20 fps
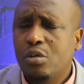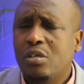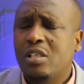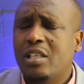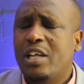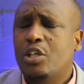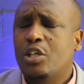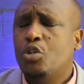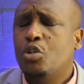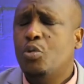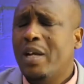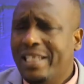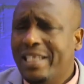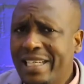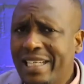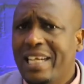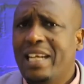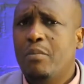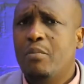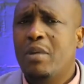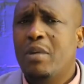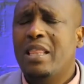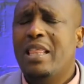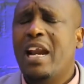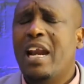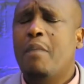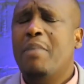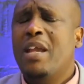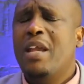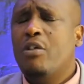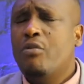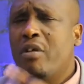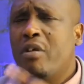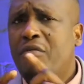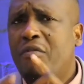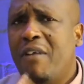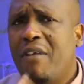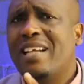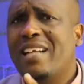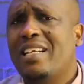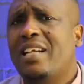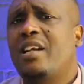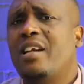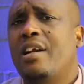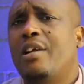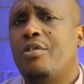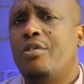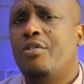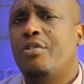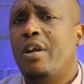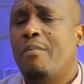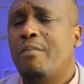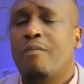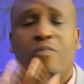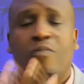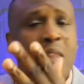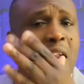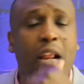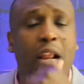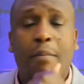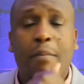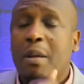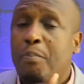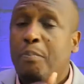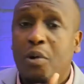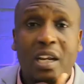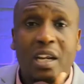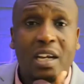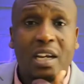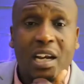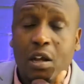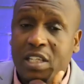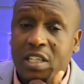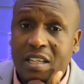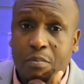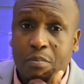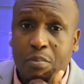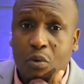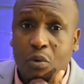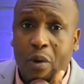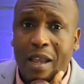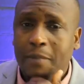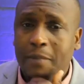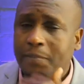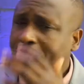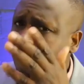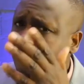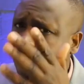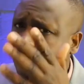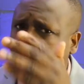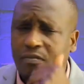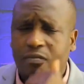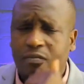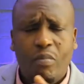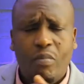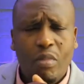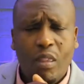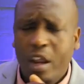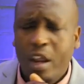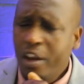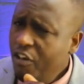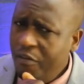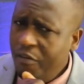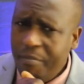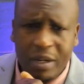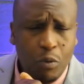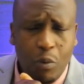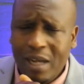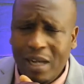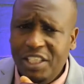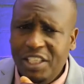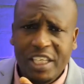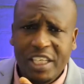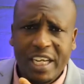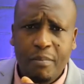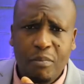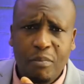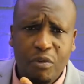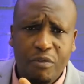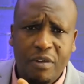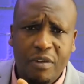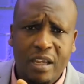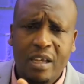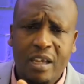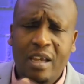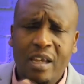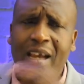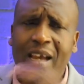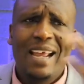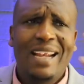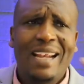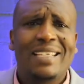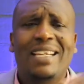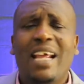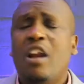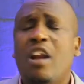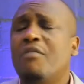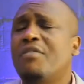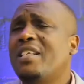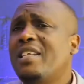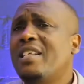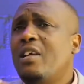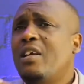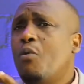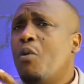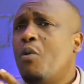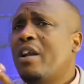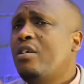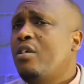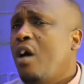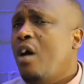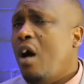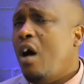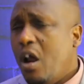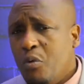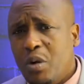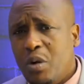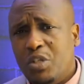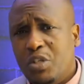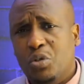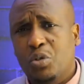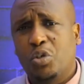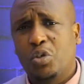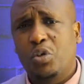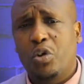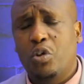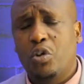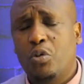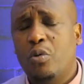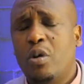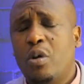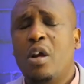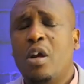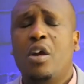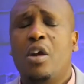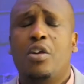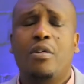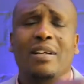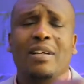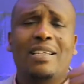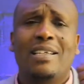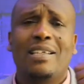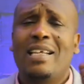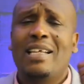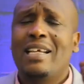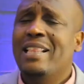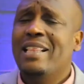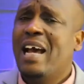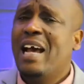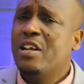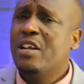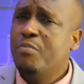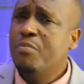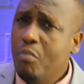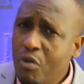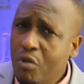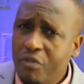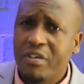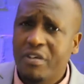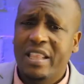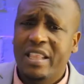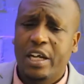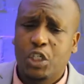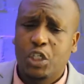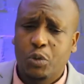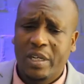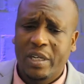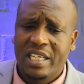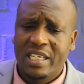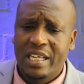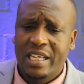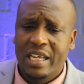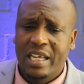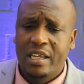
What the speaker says: that you are dealing with that are being reflected in a dream. Let me put it in a simple way. You have been watching a movie. Instead of seeing what God wants to show you, you're seeing that movie that you are seeing.